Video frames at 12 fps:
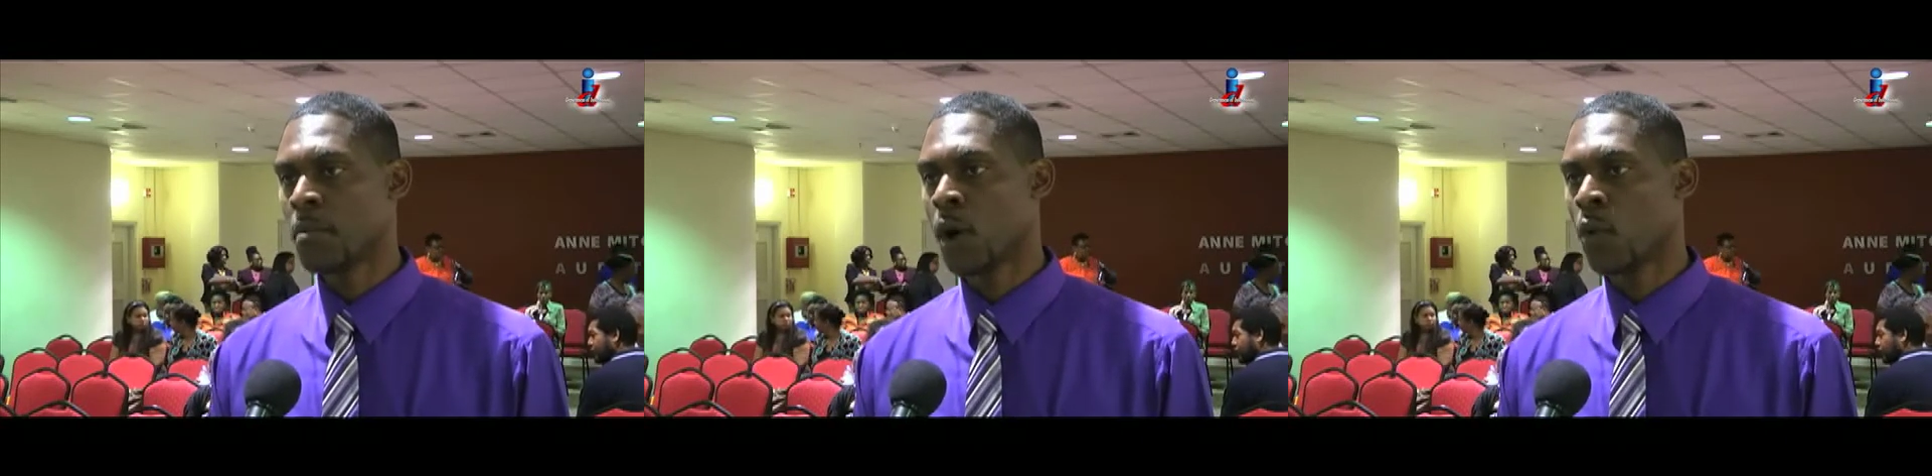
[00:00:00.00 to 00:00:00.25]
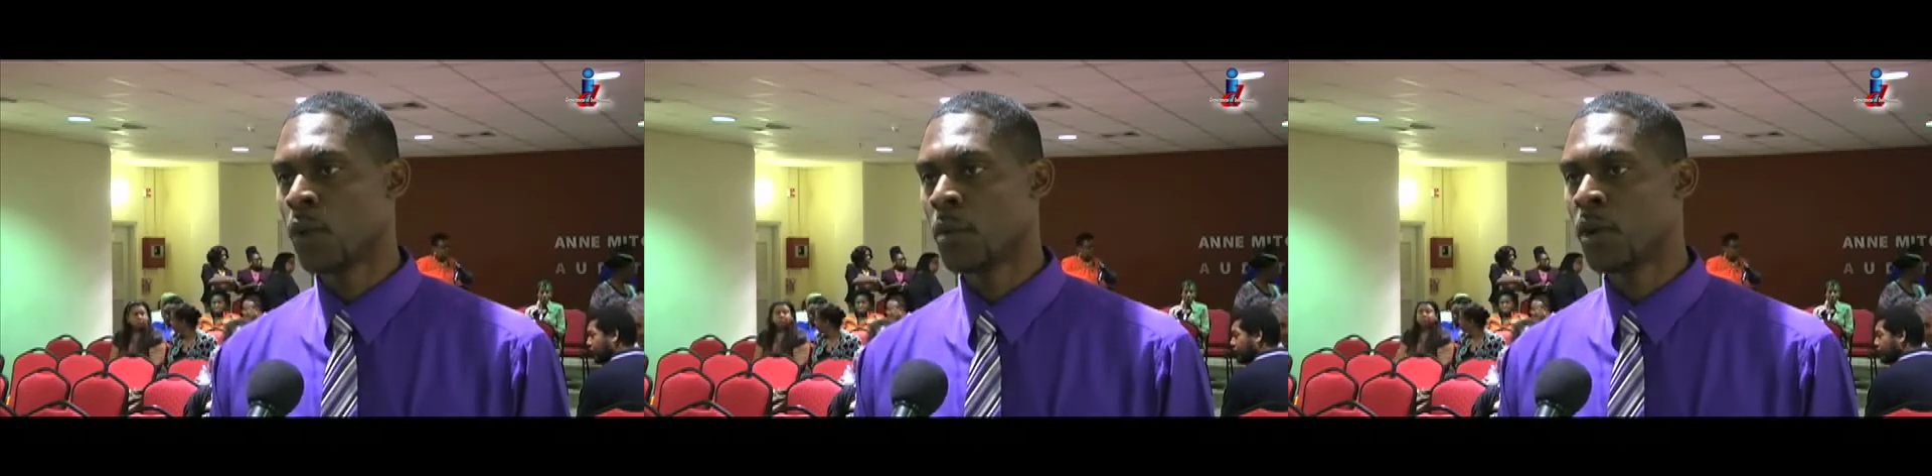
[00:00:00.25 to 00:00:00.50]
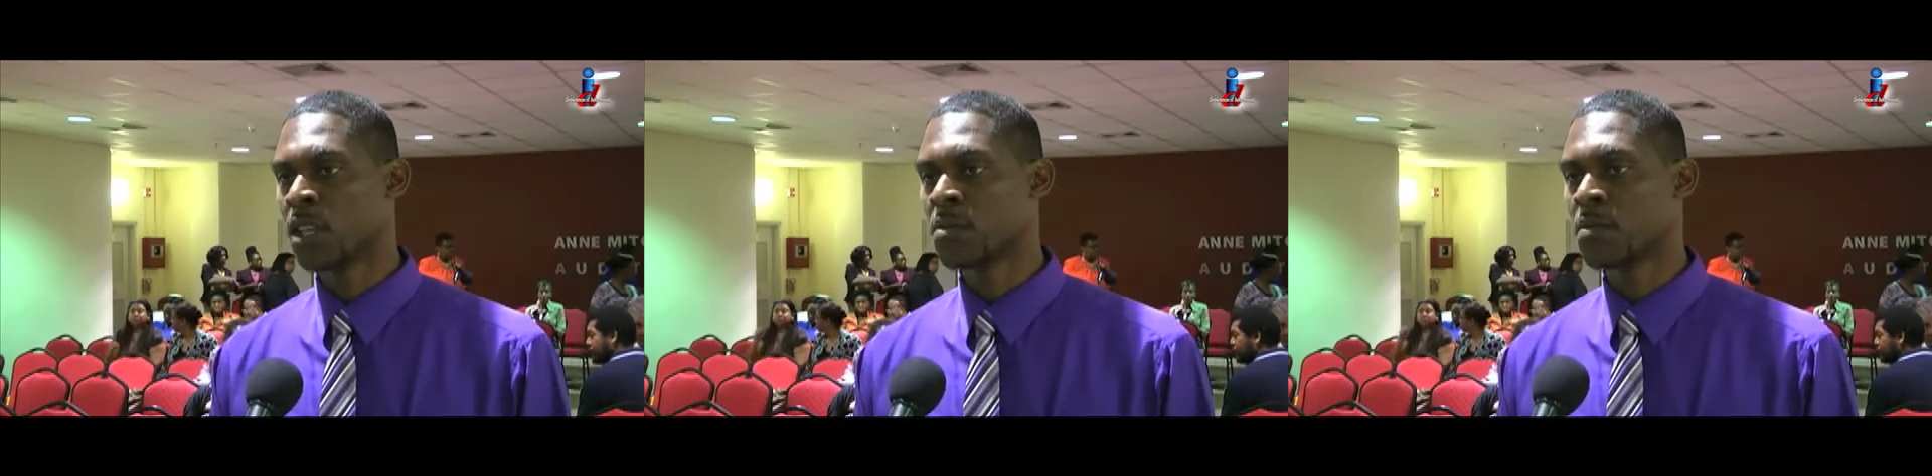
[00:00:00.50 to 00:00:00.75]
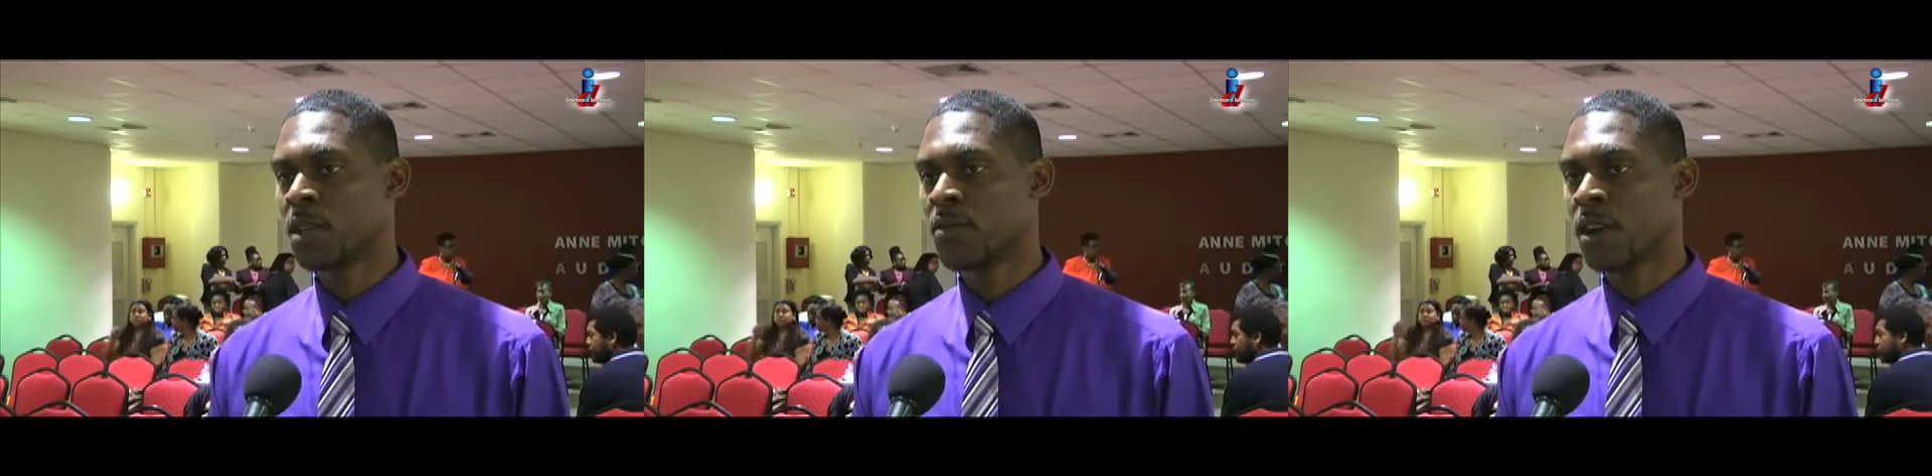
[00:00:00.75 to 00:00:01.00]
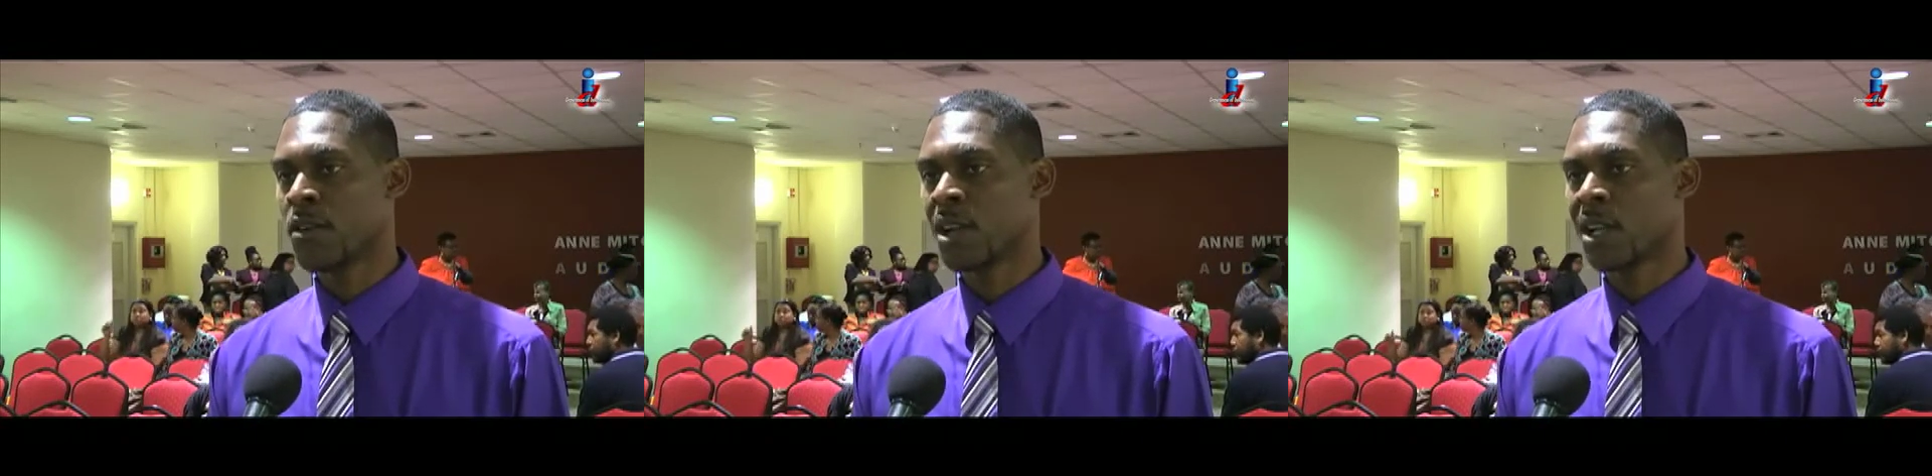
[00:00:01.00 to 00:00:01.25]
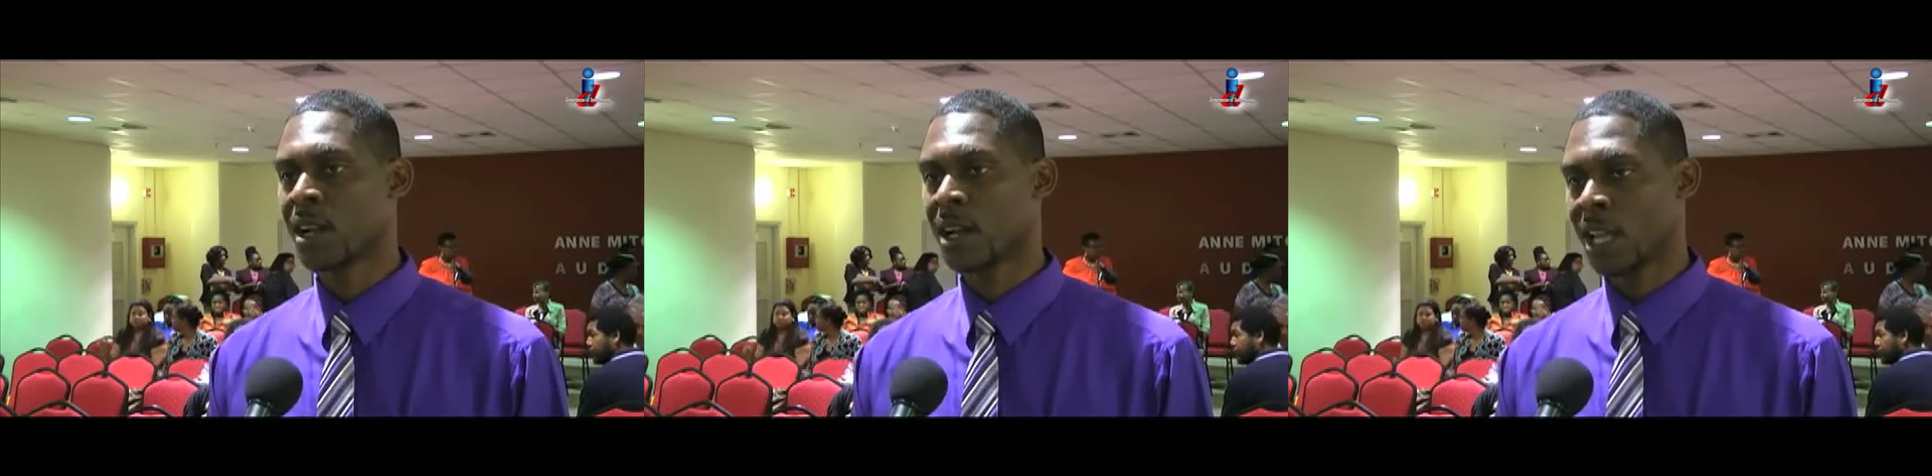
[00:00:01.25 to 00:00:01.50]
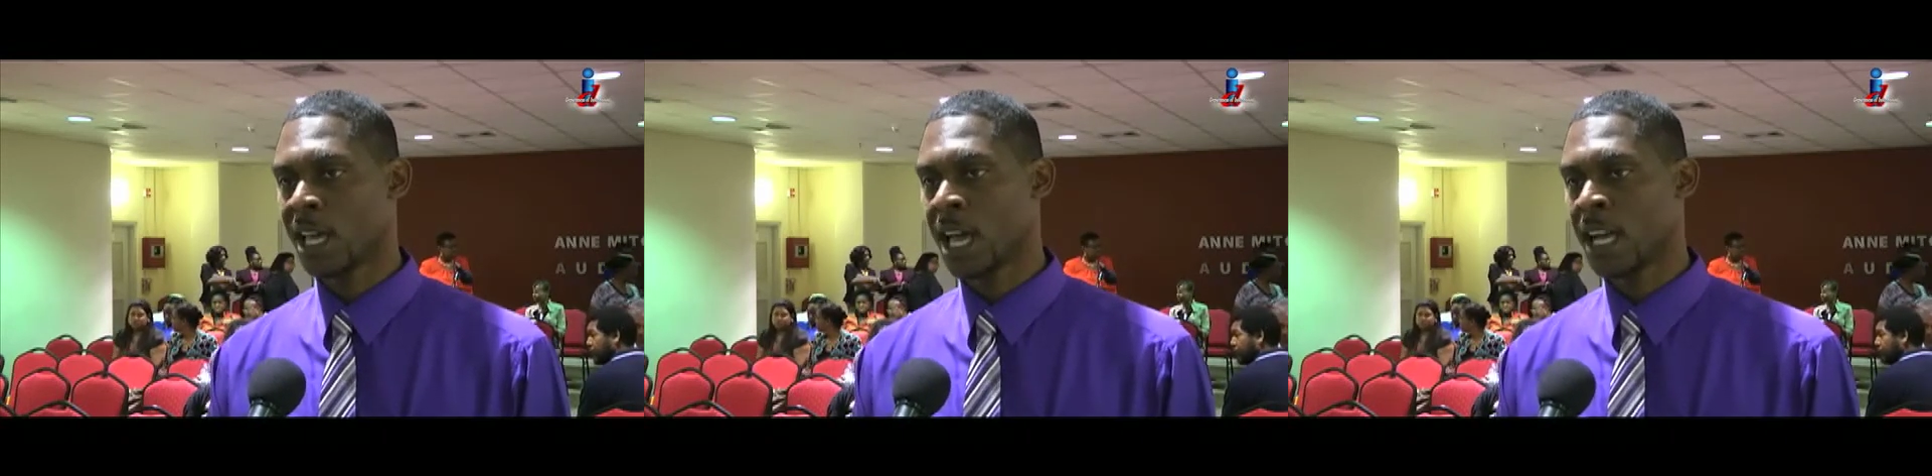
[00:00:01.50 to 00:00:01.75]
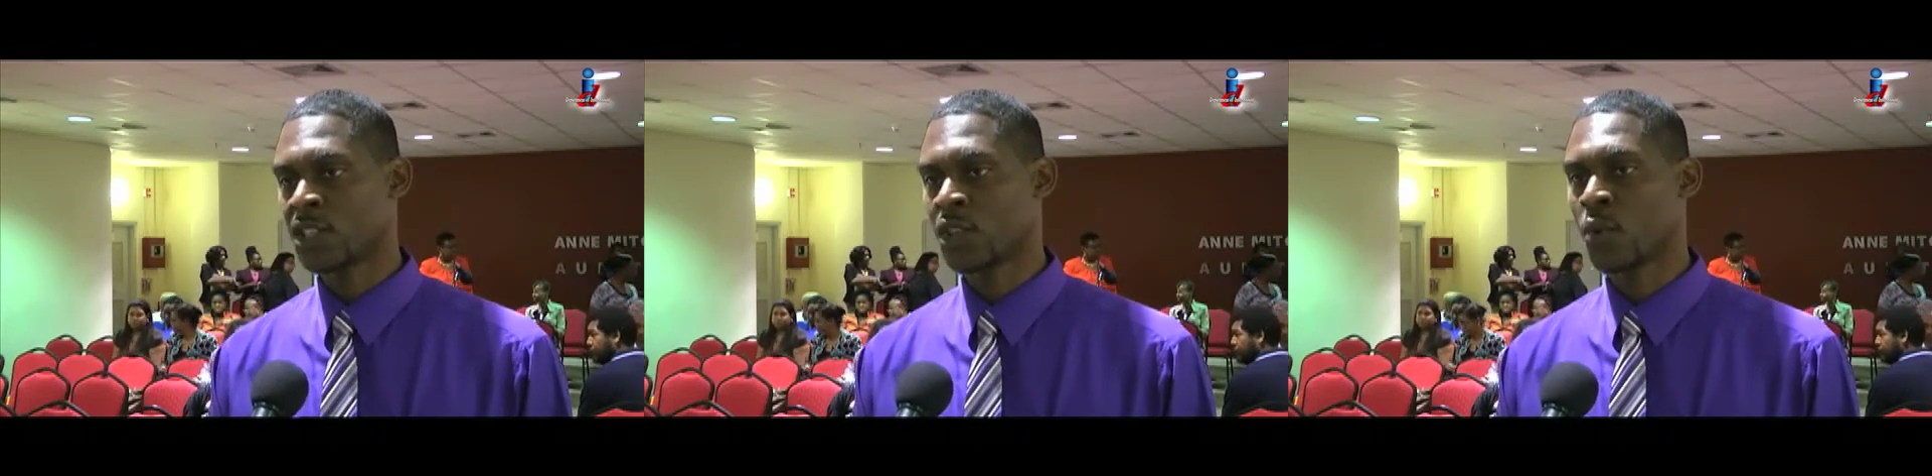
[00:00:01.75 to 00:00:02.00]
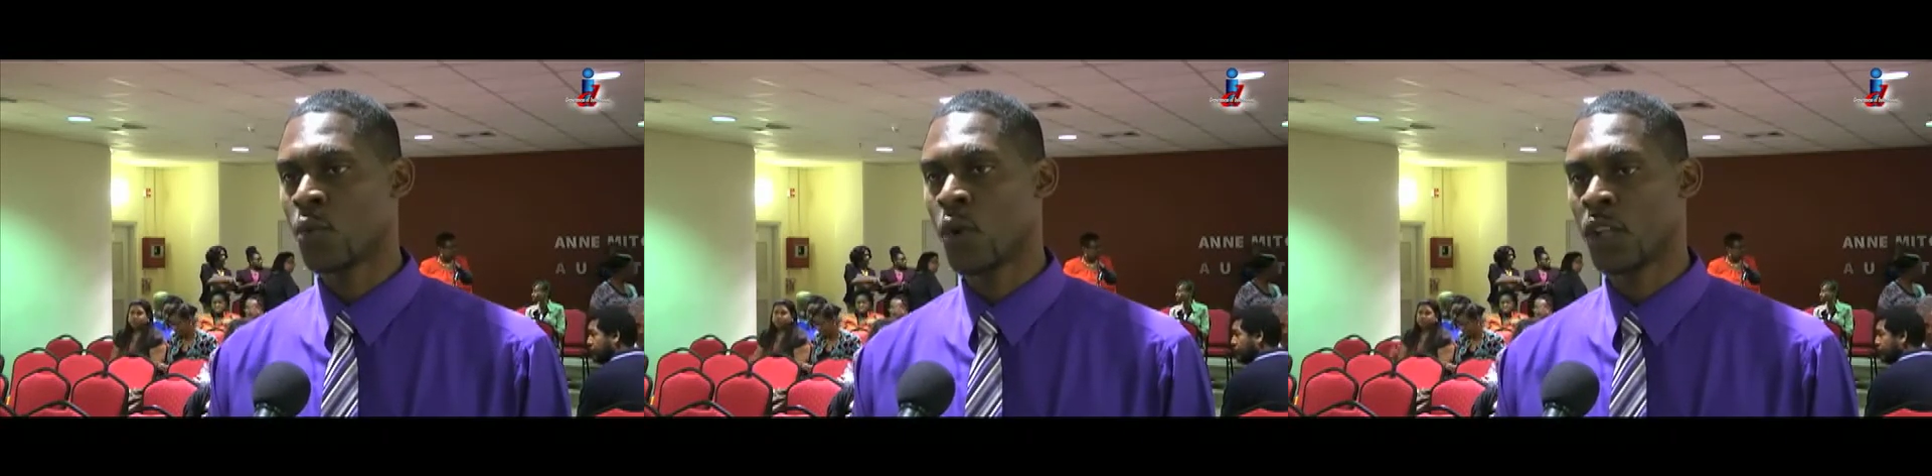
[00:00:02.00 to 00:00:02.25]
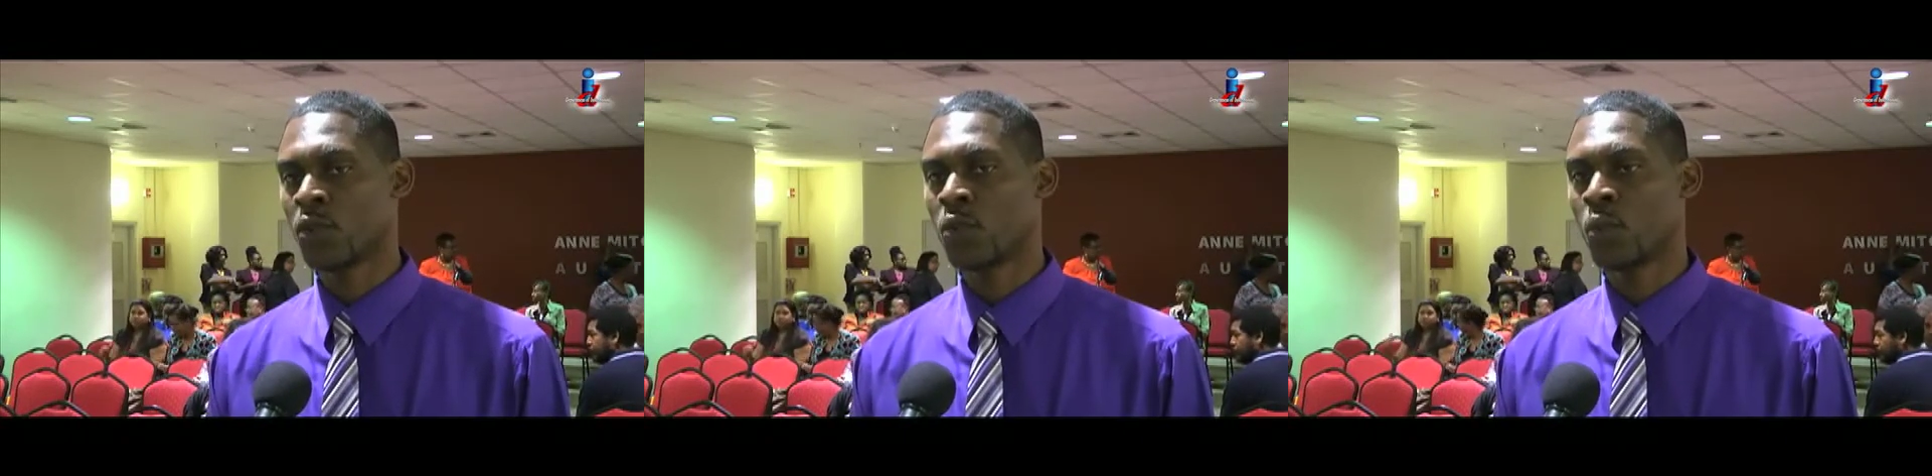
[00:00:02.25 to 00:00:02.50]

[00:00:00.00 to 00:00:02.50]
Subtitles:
but we must be very clear as to what